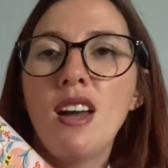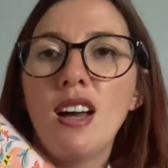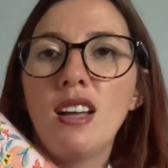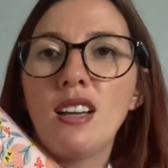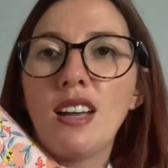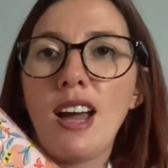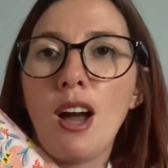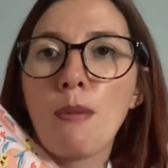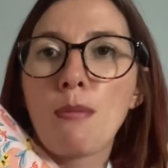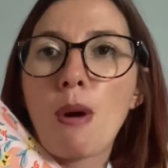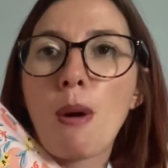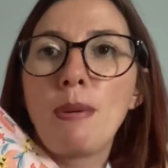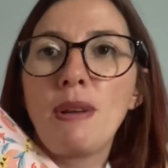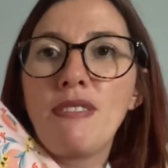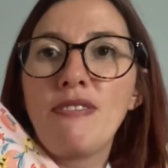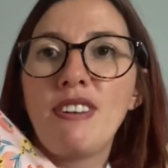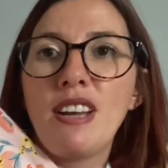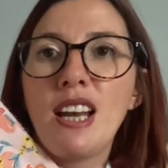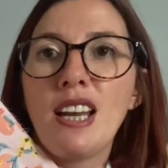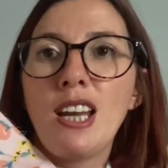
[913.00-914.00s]
like I'll probably
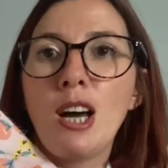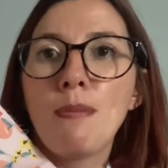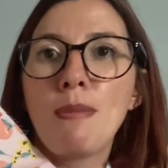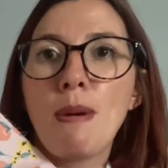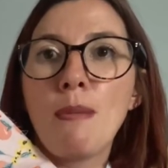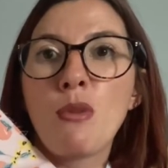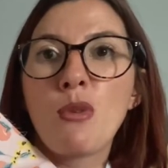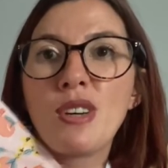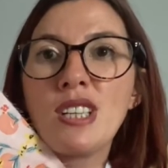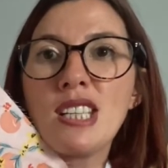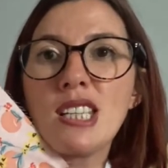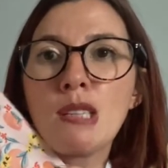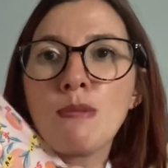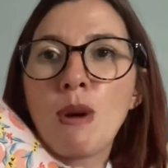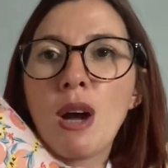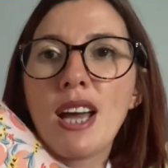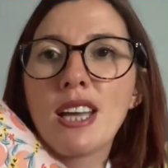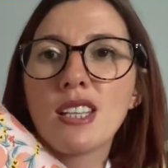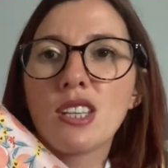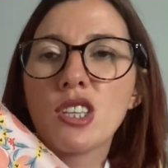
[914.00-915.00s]
feel a little bit more
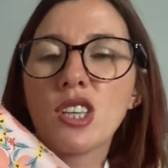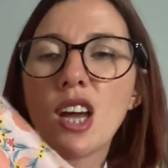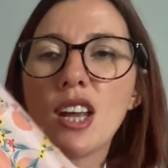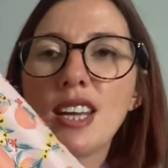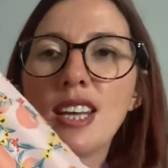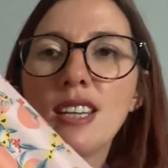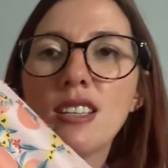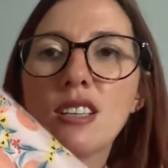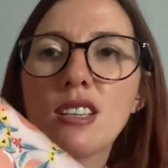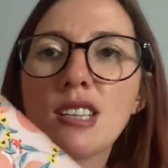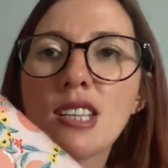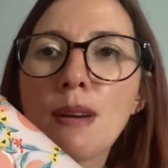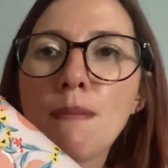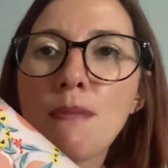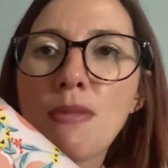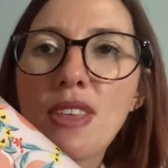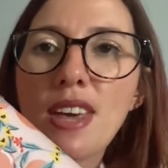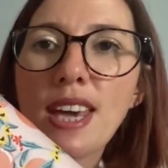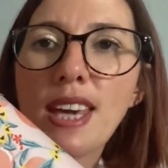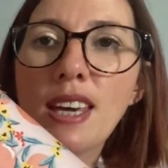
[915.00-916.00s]
inspired to turn it into
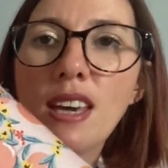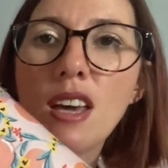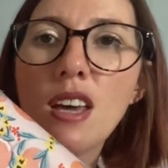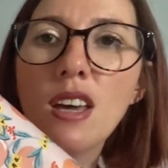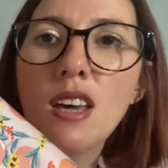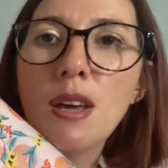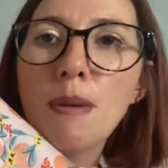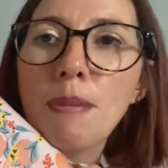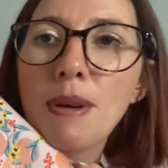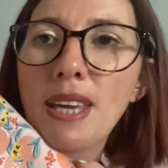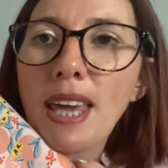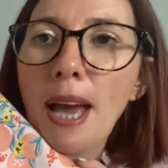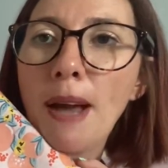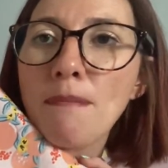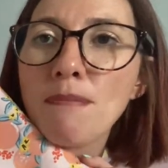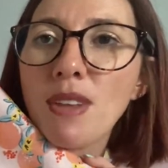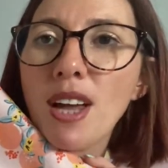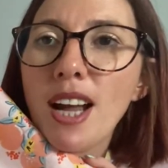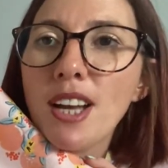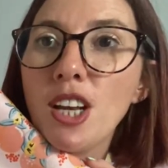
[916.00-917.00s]
something. But yeah,
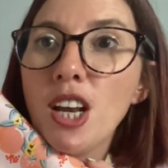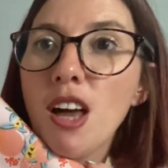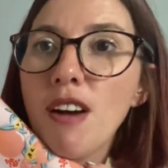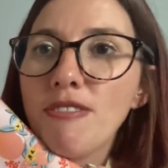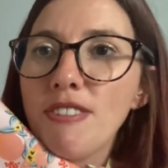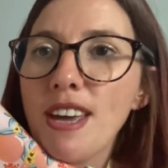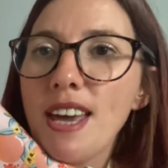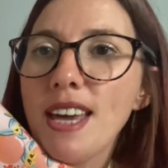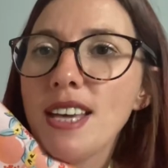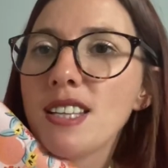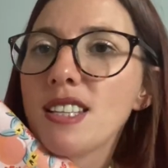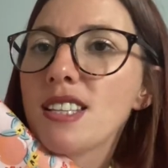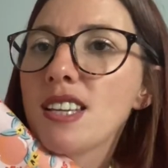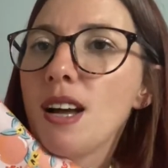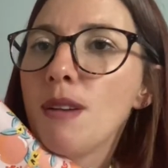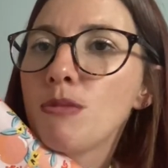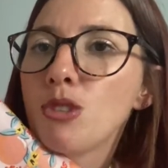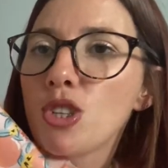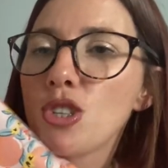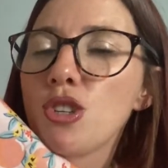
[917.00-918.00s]
I love it.
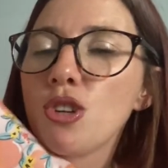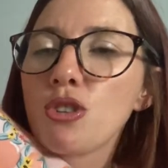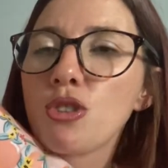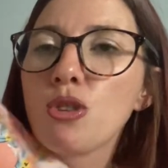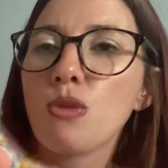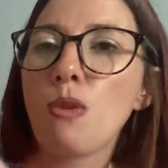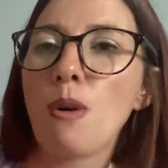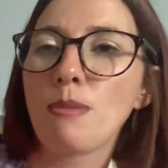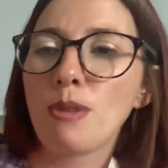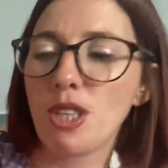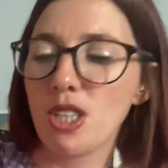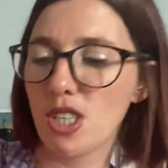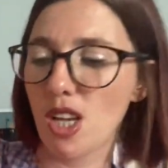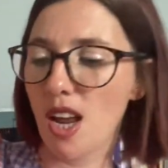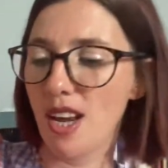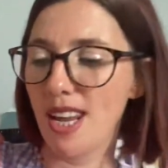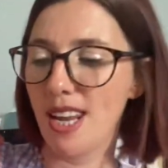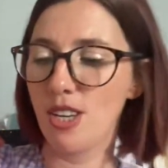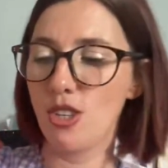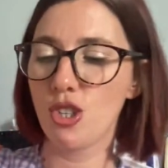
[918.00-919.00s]
I'm just not sure what I'm going to
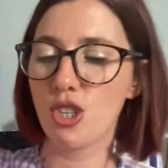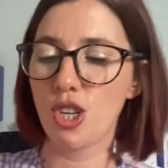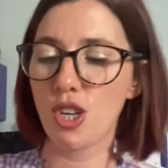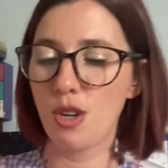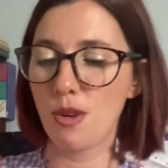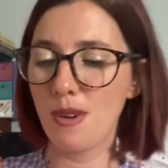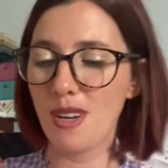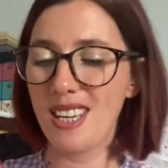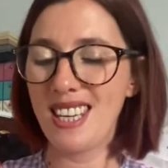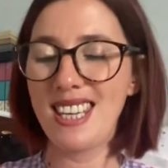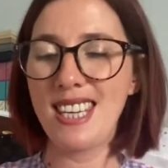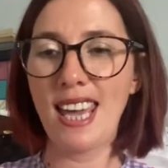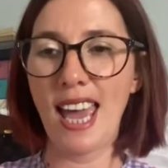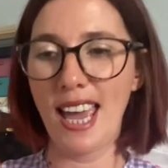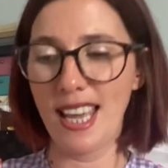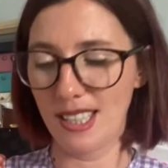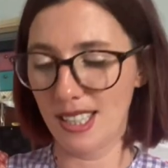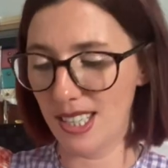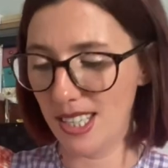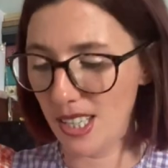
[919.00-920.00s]
turn it into yet.
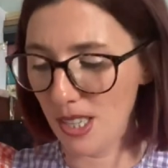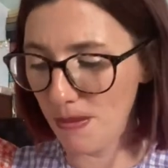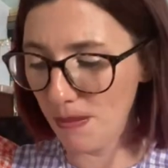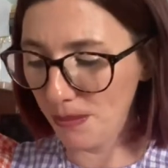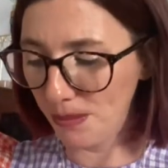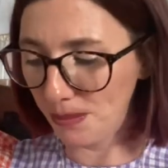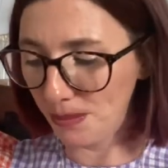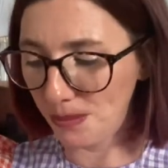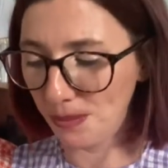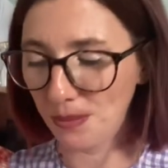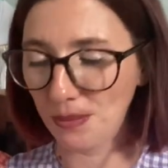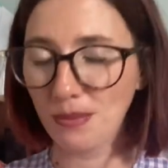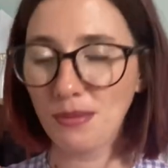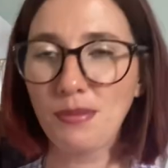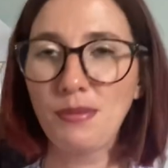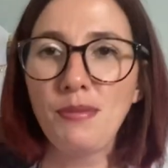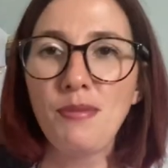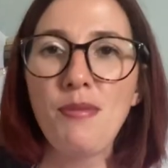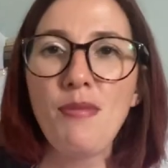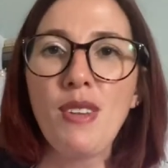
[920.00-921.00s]

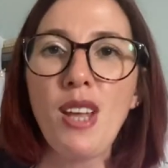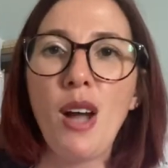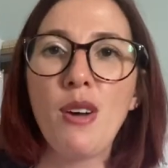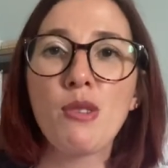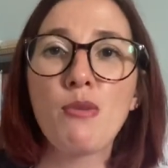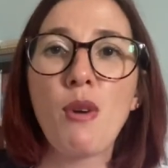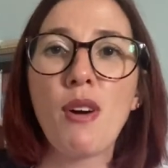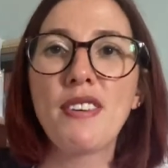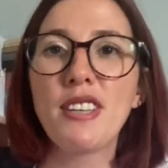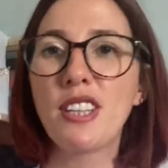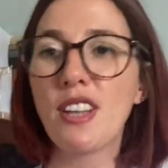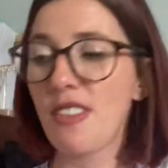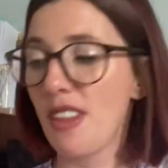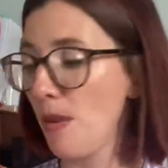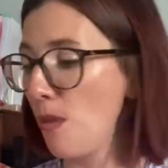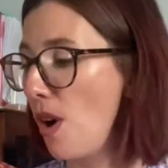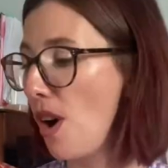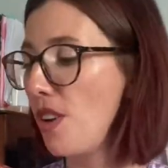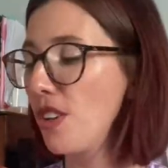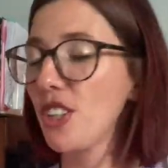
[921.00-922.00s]
I was worried that they
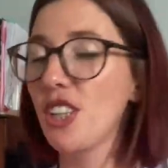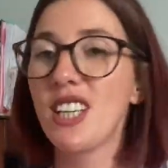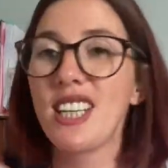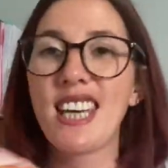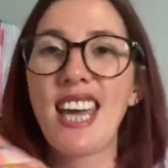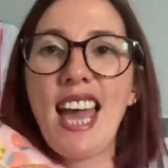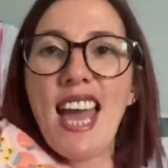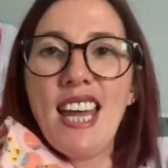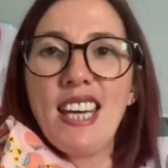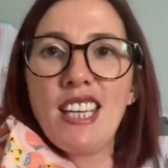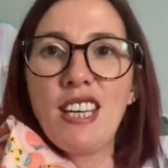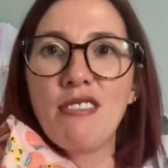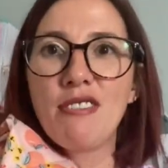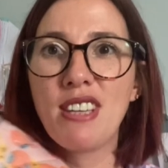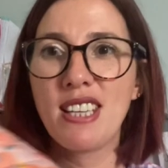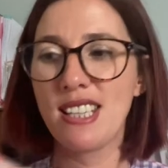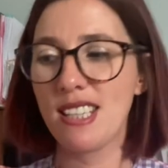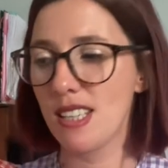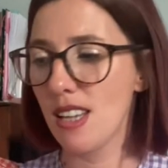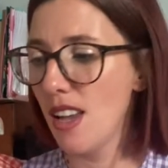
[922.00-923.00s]
weren't going to get any of
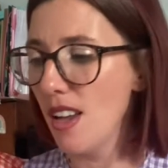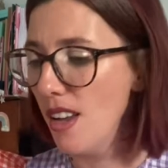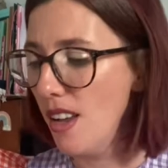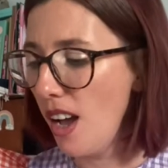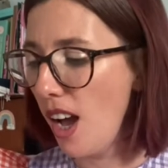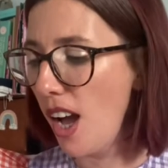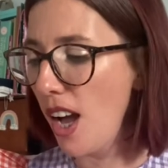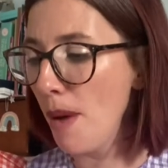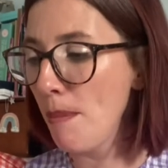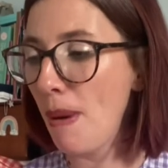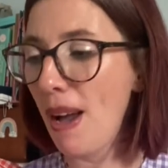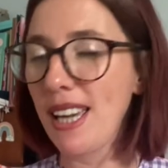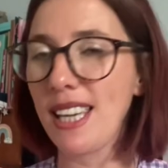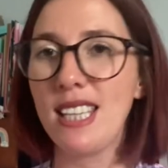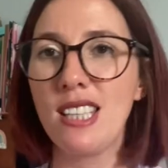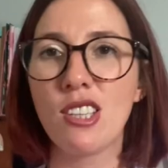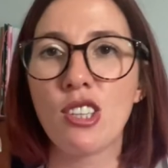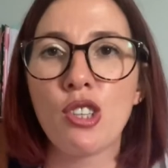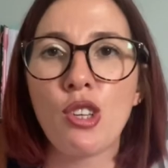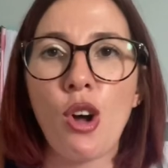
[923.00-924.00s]
this back
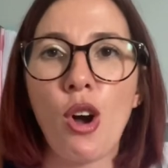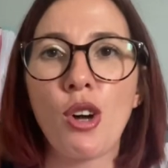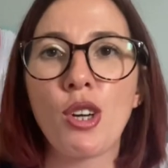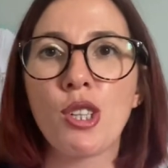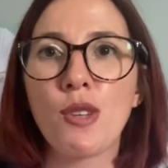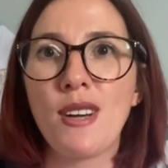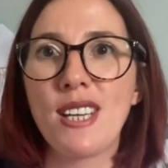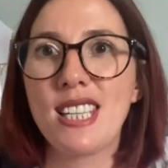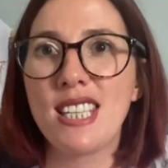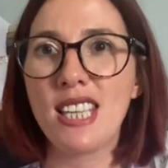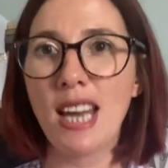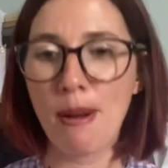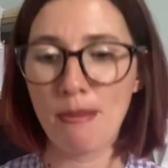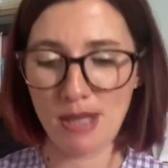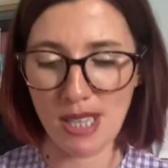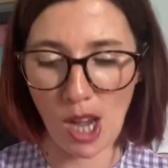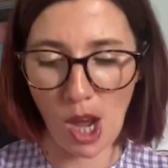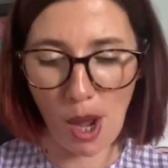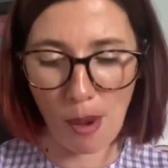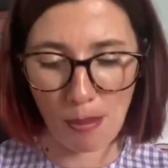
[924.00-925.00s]
in stock, so I
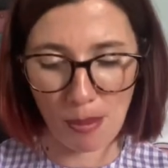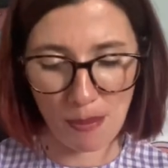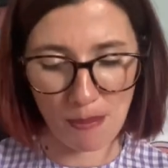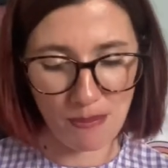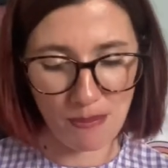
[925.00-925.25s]
snapped it up.